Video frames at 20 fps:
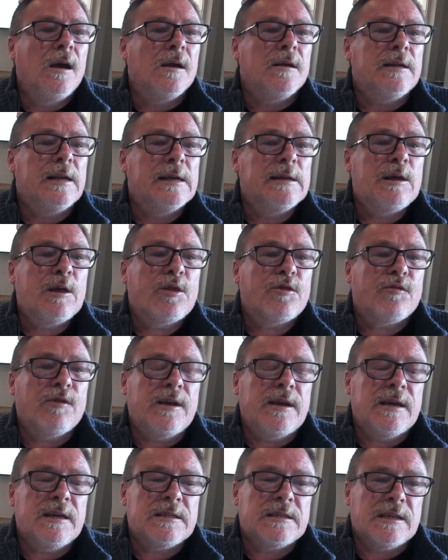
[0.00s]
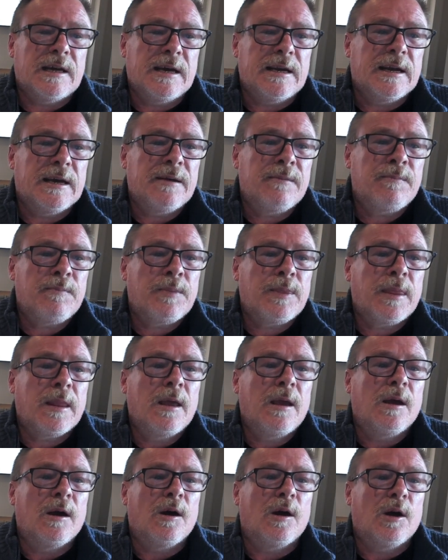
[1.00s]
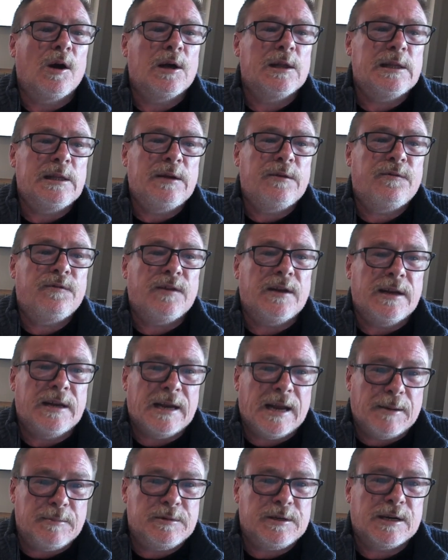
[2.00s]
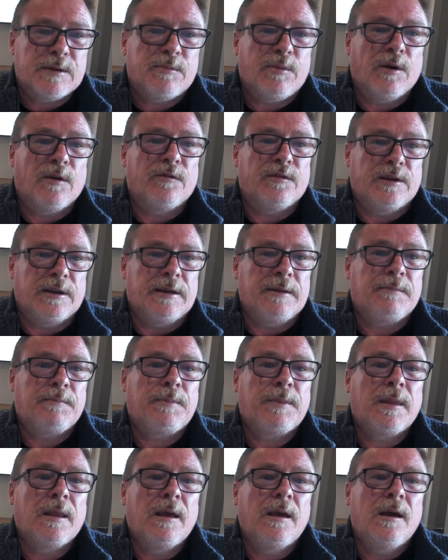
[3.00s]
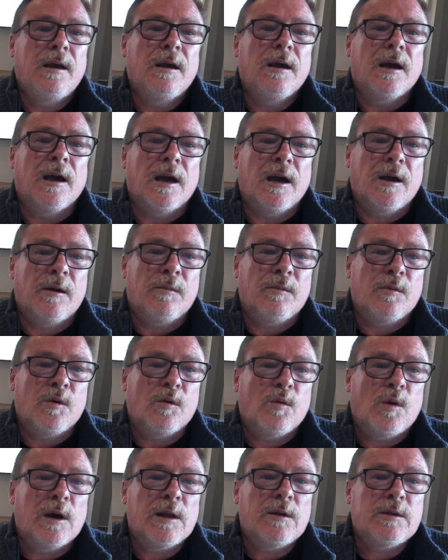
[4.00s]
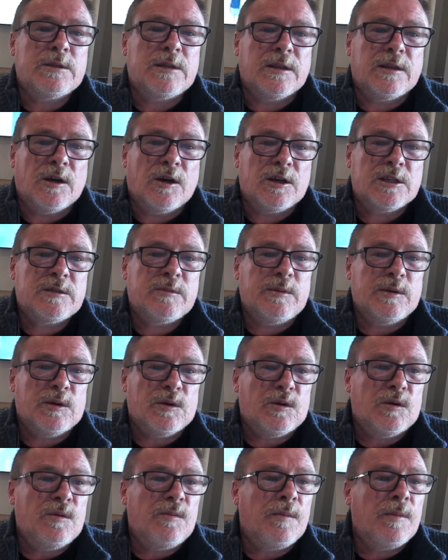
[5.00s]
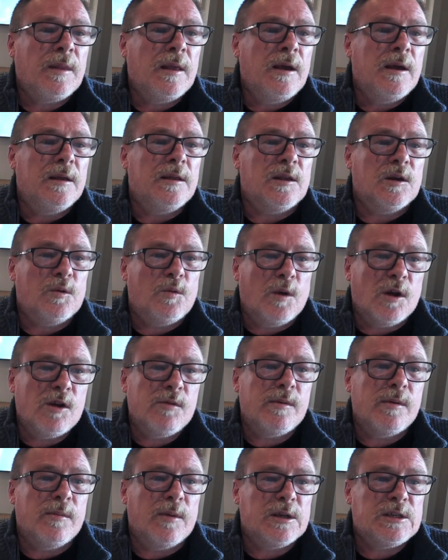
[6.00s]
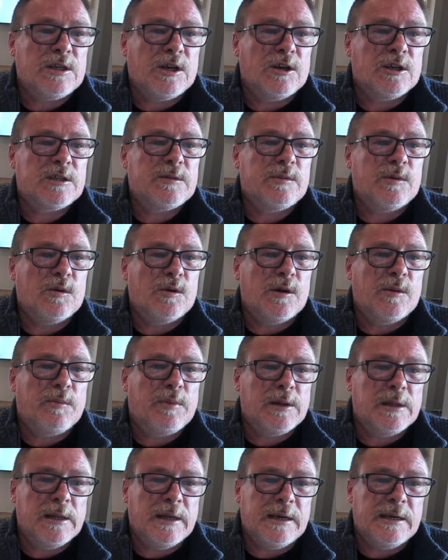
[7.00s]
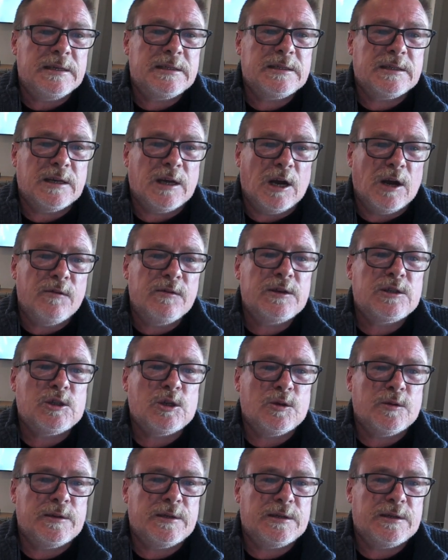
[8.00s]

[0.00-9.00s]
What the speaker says: Nearly 3 years later, I live in abject poverty. While I was at the hospital, the Werribee Mercy Hospital and police oversaw the